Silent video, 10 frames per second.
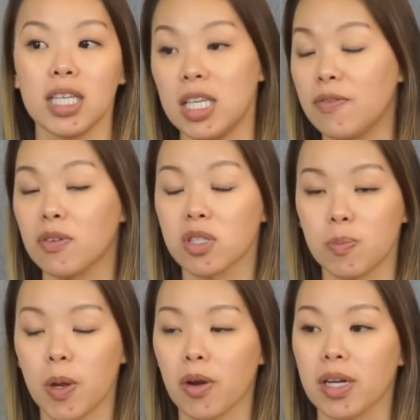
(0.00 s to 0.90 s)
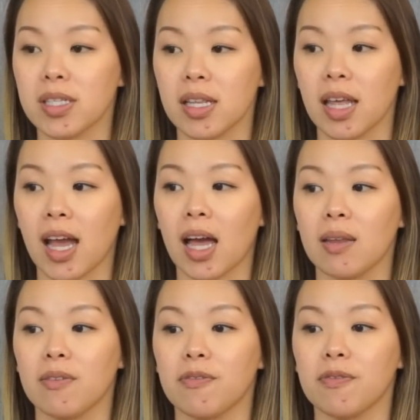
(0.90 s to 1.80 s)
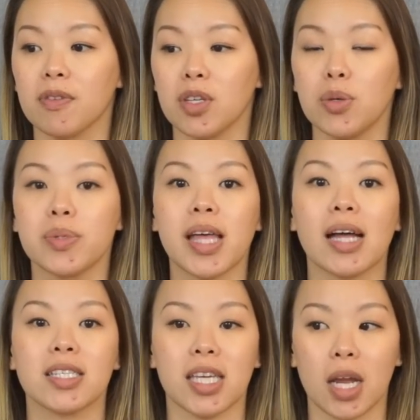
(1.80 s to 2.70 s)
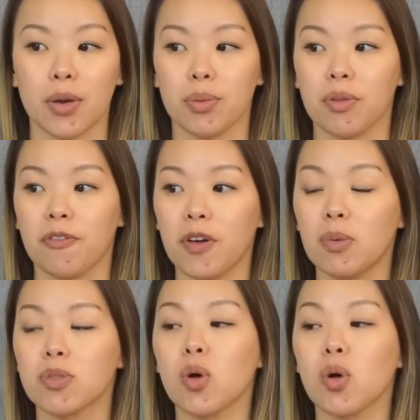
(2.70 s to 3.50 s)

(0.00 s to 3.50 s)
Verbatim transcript: evil spirits, and they kind of use that to carry through the film.